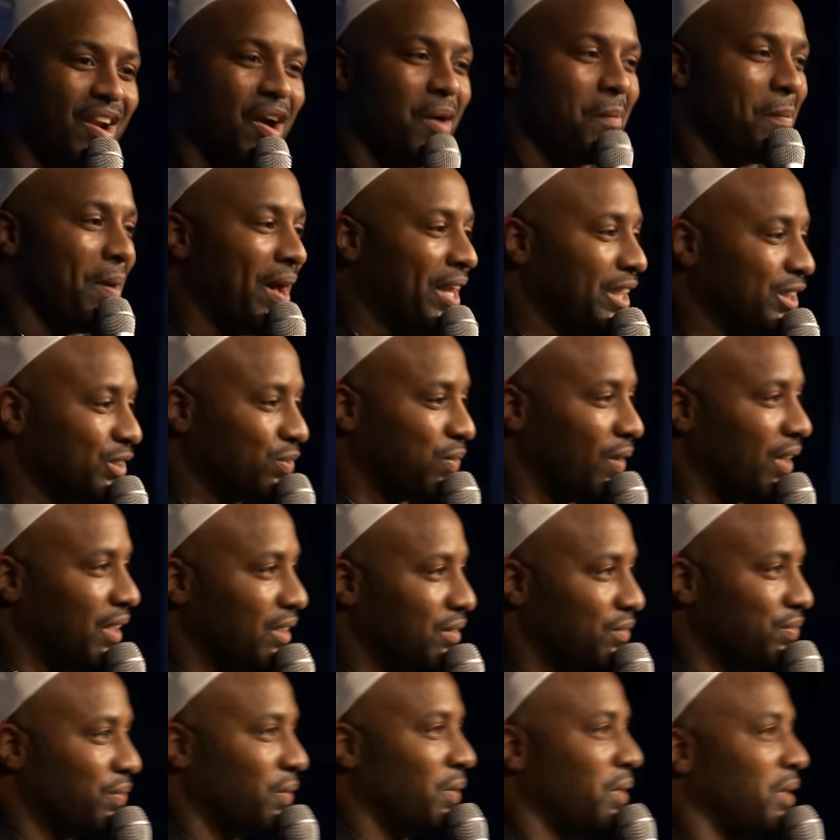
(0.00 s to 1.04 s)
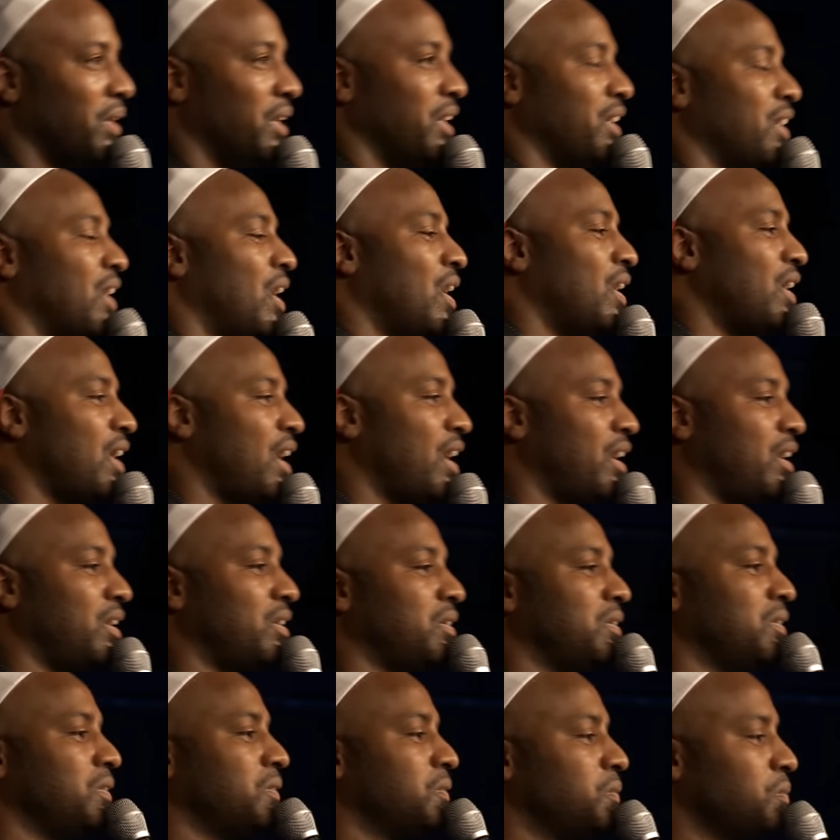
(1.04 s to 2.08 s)
Nobody's falling for it. And all I
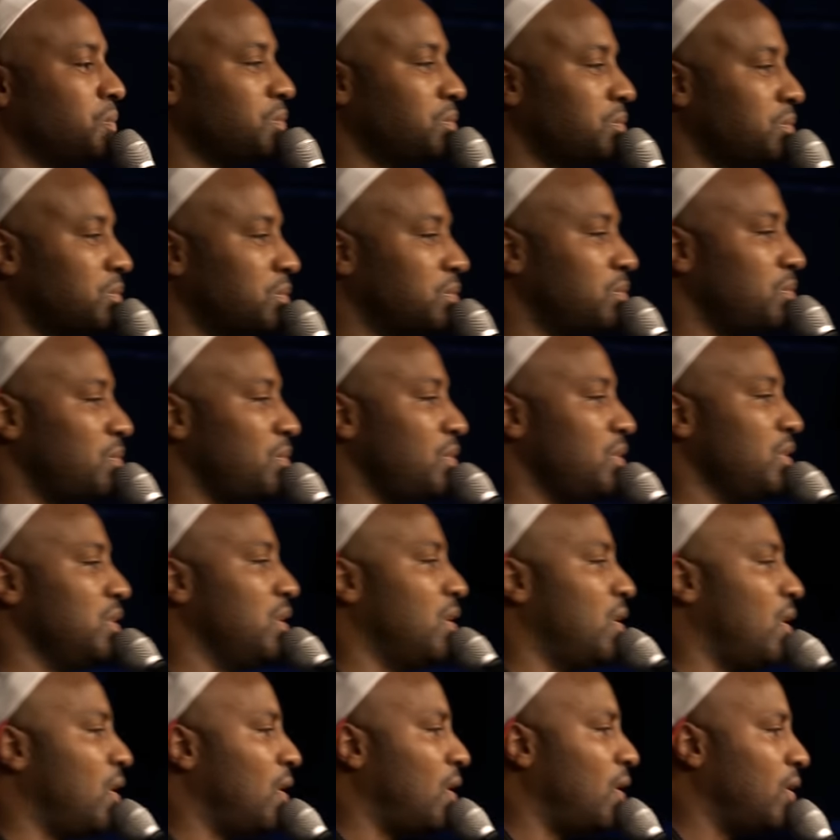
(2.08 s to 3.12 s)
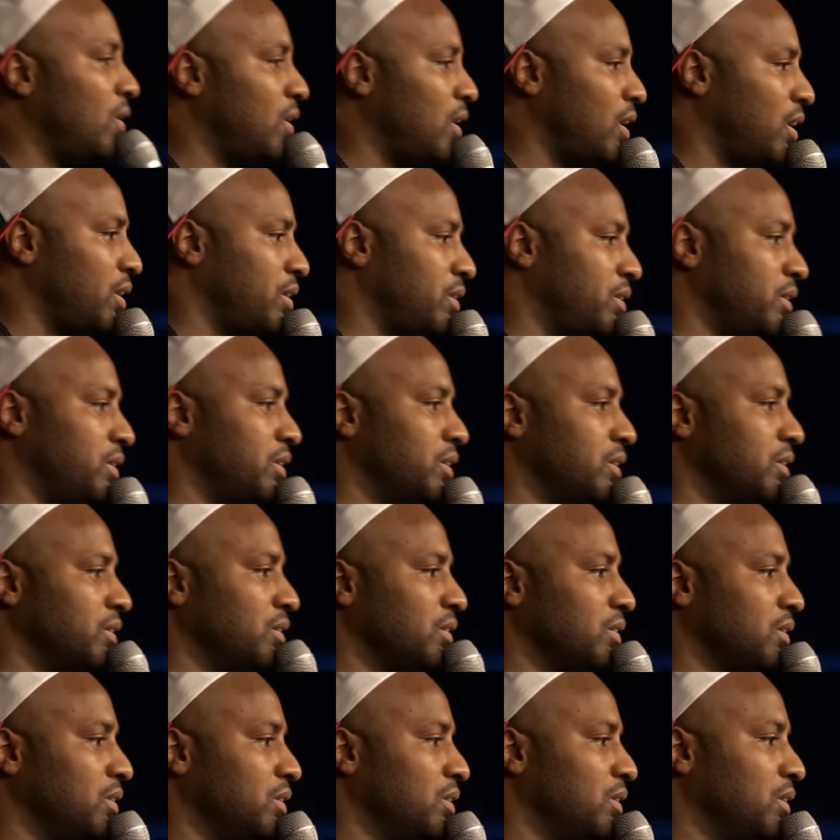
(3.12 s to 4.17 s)
heard, all I heard
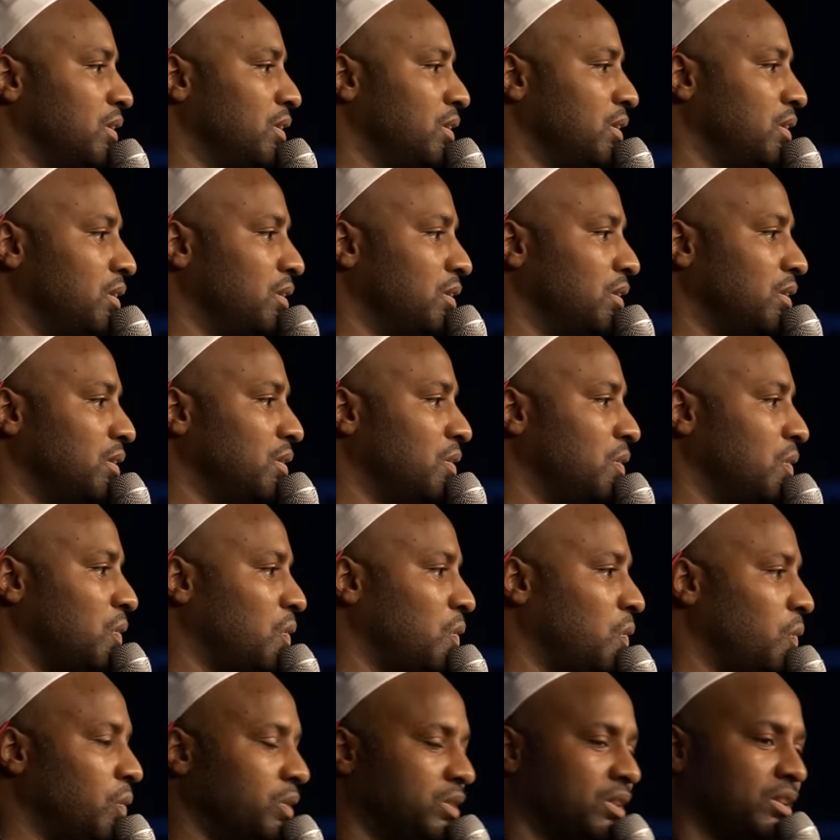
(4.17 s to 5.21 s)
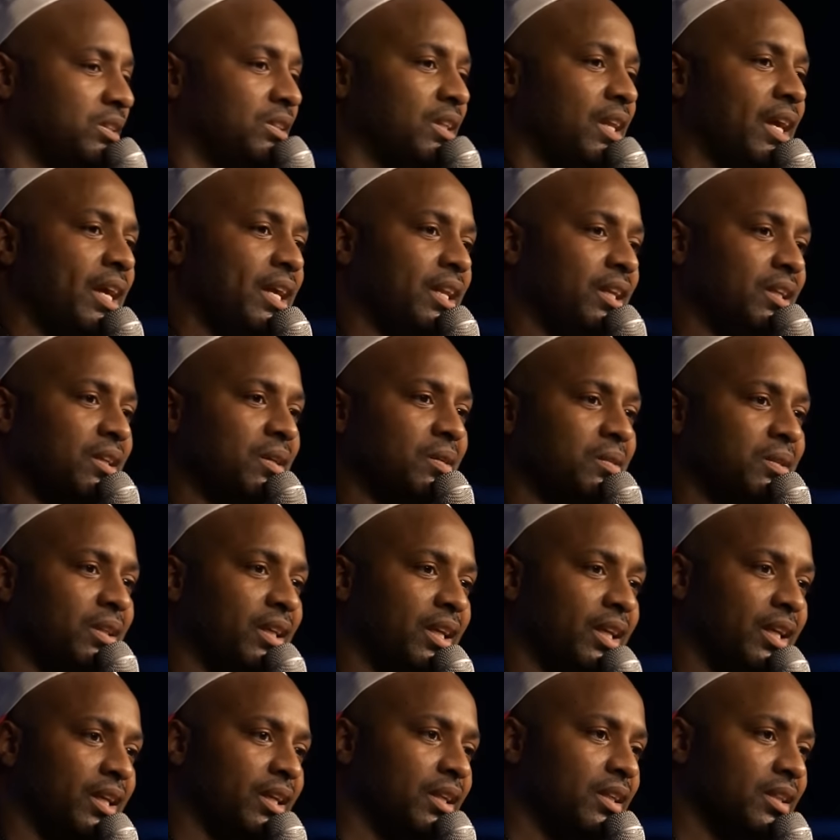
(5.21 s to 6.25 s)
was this lady on the
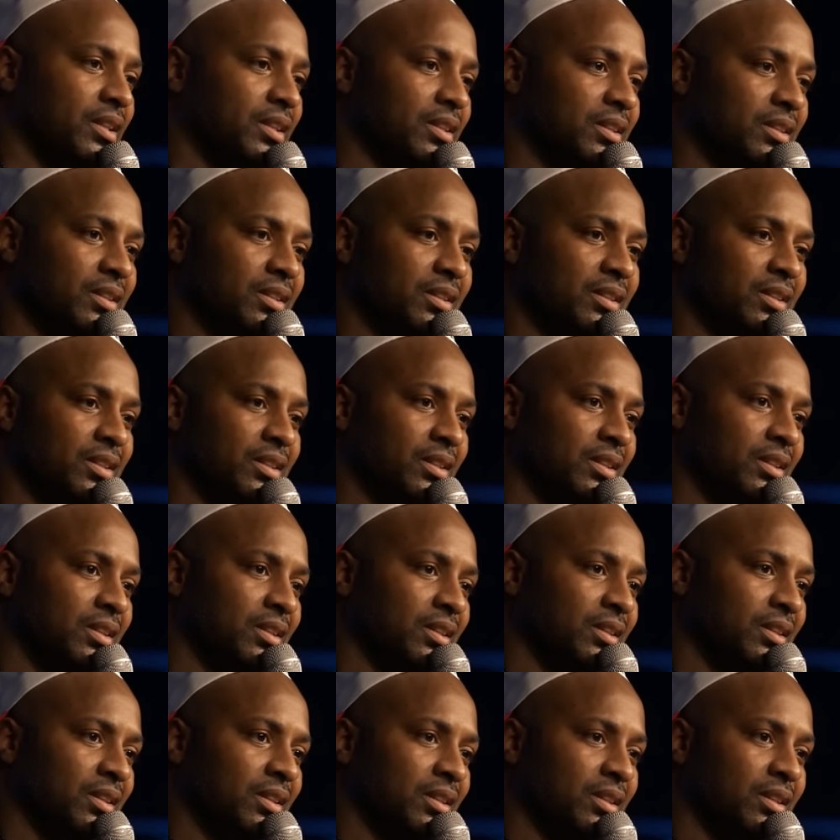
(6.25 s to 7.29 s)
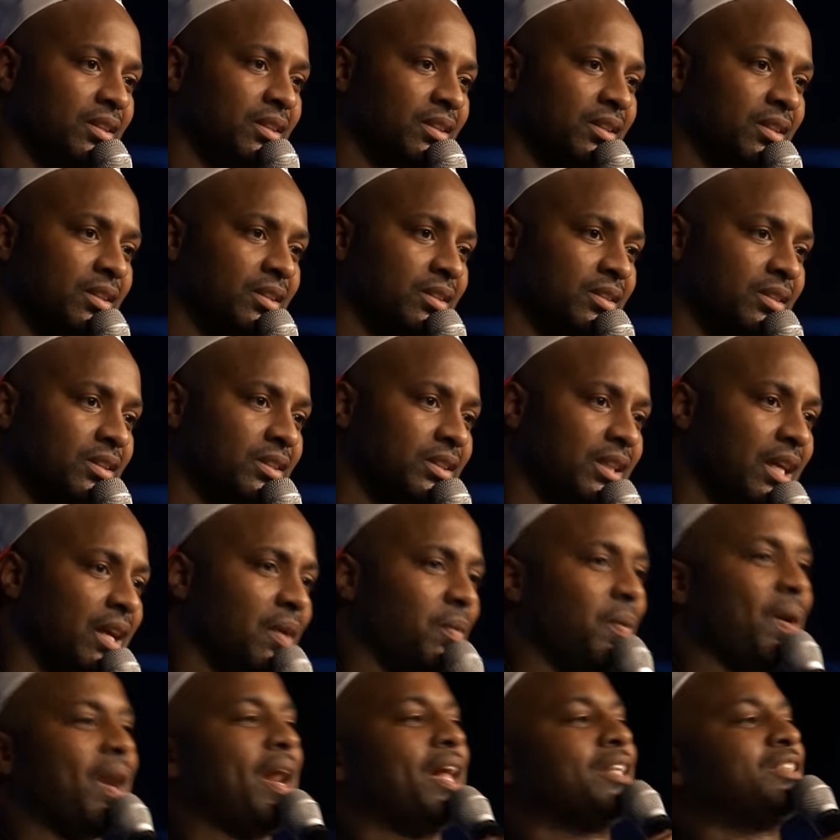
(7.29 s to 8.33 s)
end. She said,
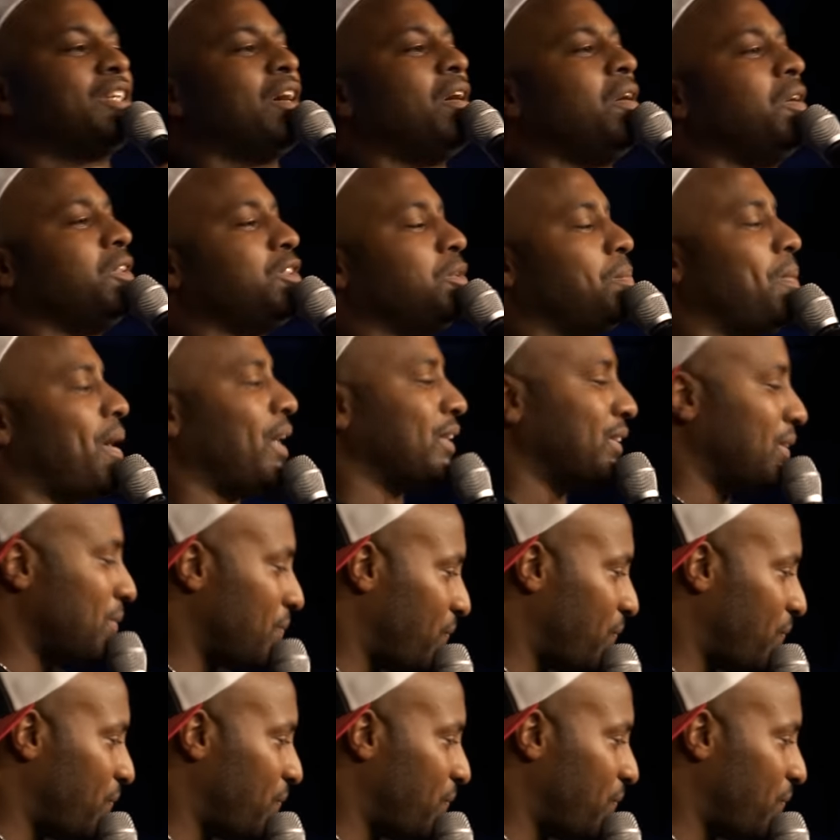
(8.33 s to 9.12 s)
What I told you about them